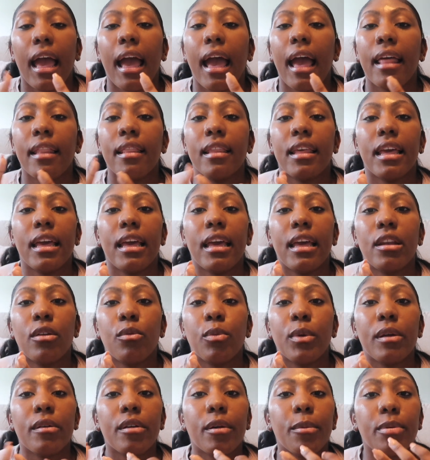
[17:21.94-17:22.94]
And then
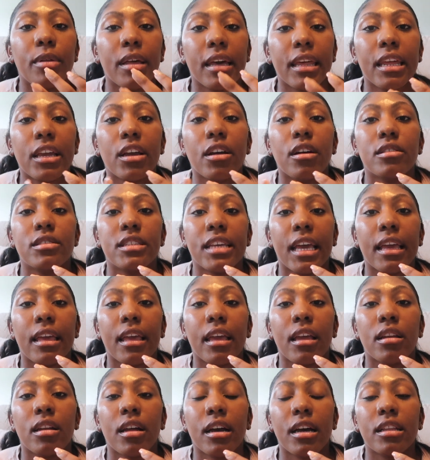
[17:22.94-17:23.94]
we were planning on
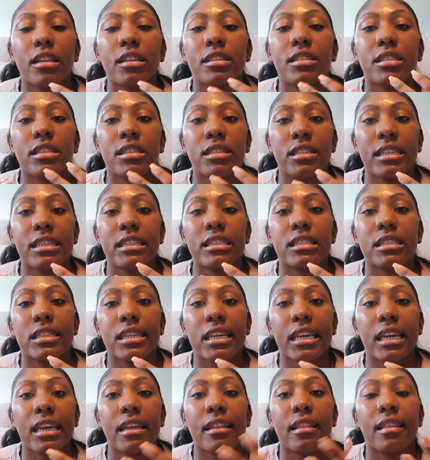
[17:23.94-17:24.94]
taking Nala to
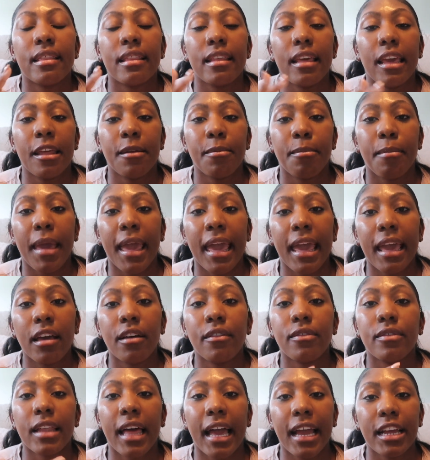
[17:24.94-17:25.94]
Disney in May
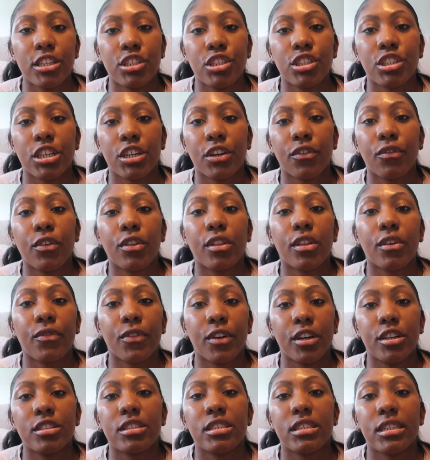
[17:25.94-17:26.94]
of last year for the
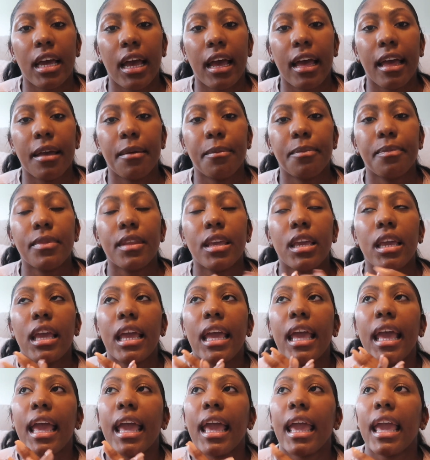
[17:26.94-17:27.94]
first time,
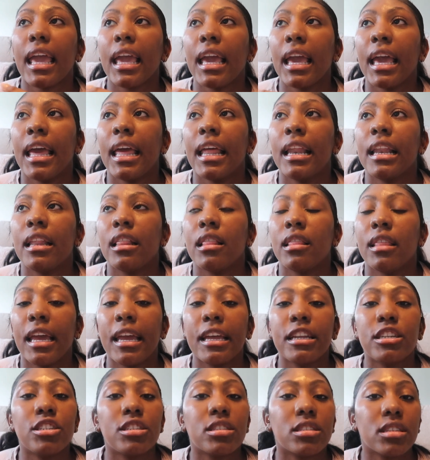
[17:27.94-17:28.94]
and
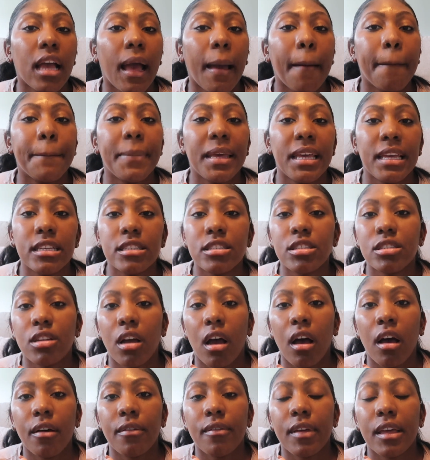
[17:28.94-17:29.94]
they just got pissed
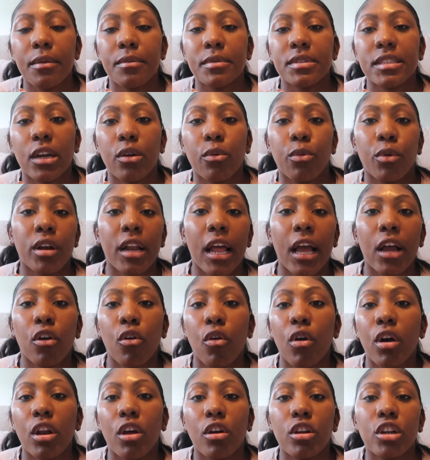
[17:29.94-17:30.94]
off and was like, we're not
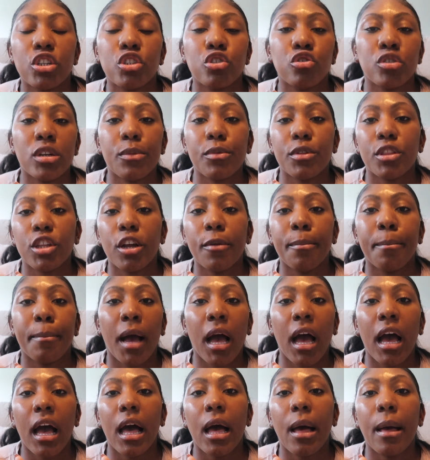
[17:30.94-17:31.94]
going on a trip with your
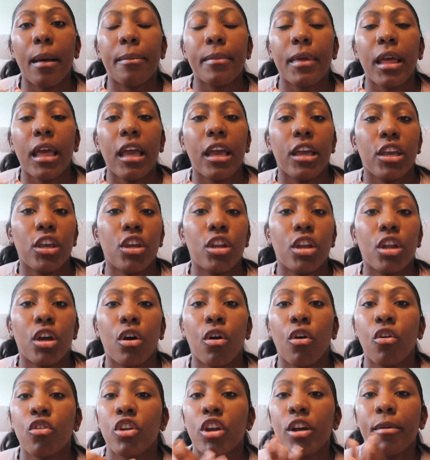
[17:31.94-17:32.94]
mom, you
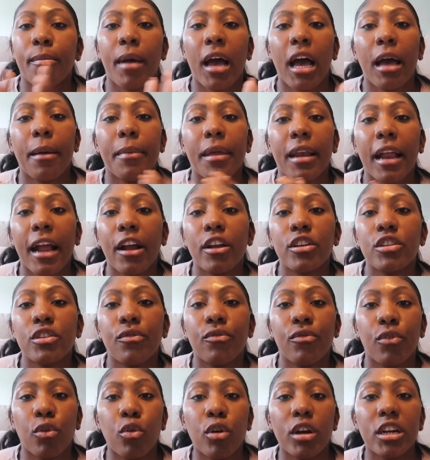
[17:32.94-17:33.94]
know, your mom and I are
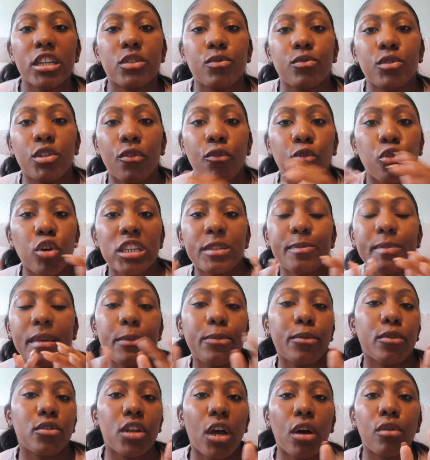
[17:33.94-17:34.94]
divorced
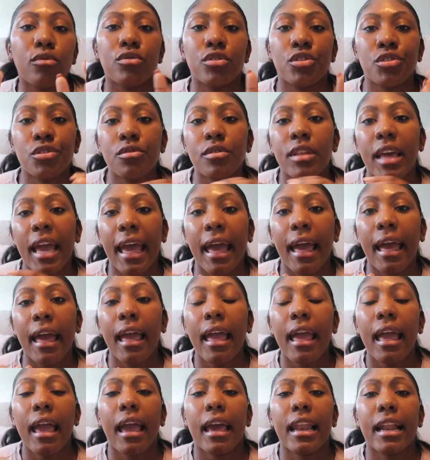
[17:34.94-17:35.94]
people don't do that.
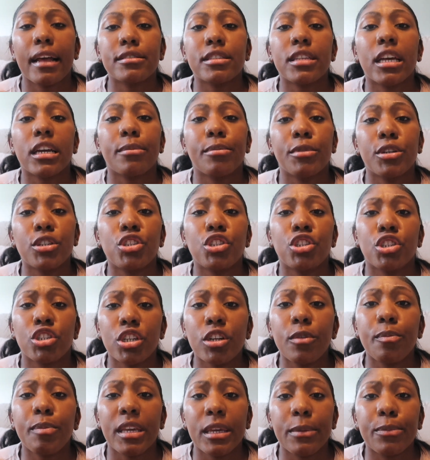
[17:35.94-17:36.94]
And I was like,
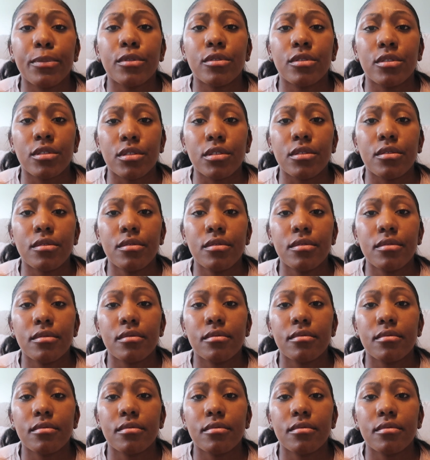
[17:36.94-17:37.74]
mature people do.